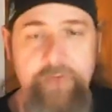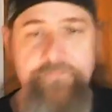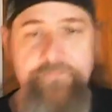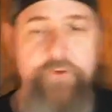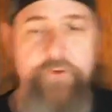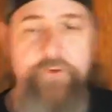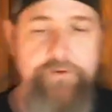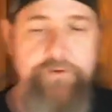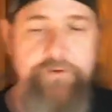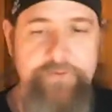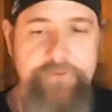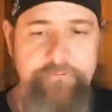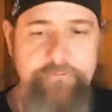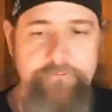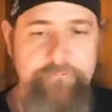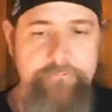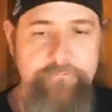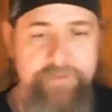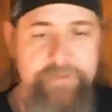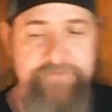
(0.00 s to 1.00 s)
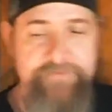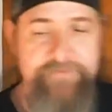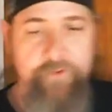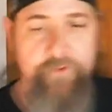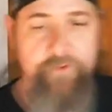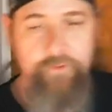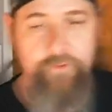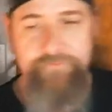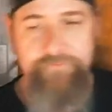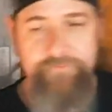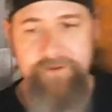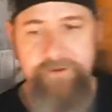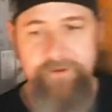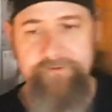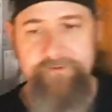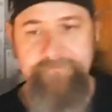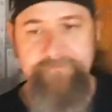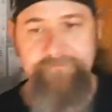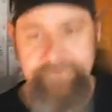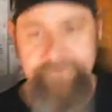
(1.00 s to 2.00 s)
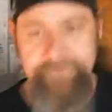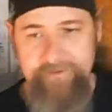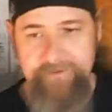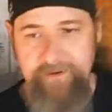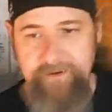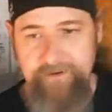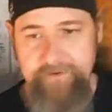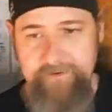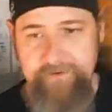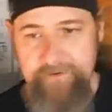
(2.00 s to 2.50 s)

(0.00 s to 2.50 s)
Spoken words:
star stuff. That's Carl Sagan said that.